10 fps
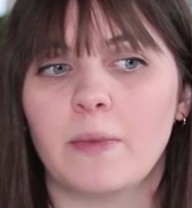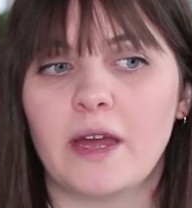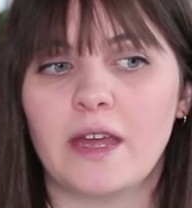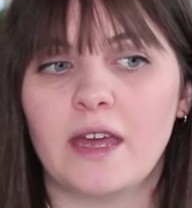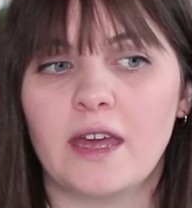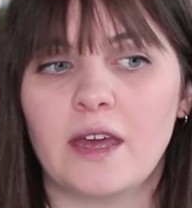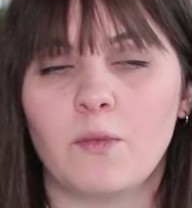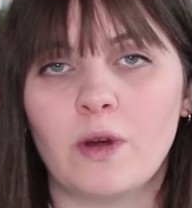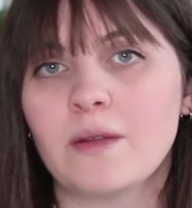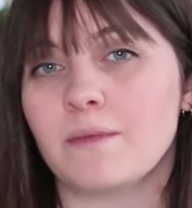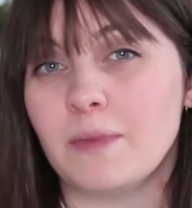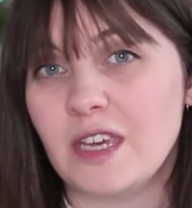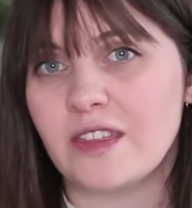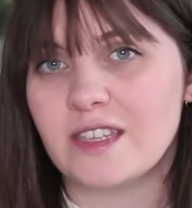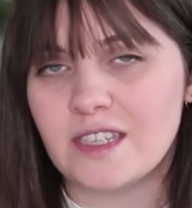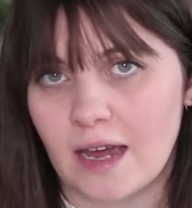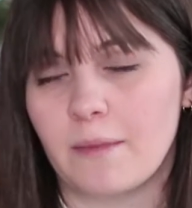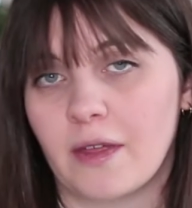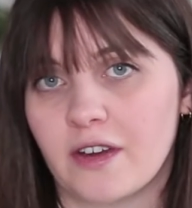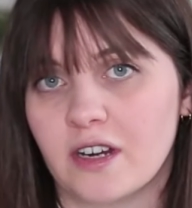but it wouldn't be the
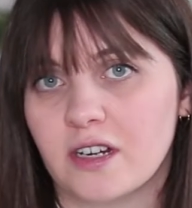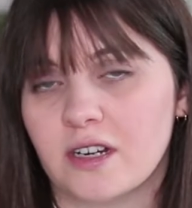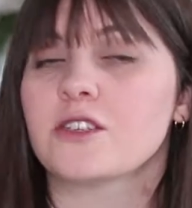stepmother.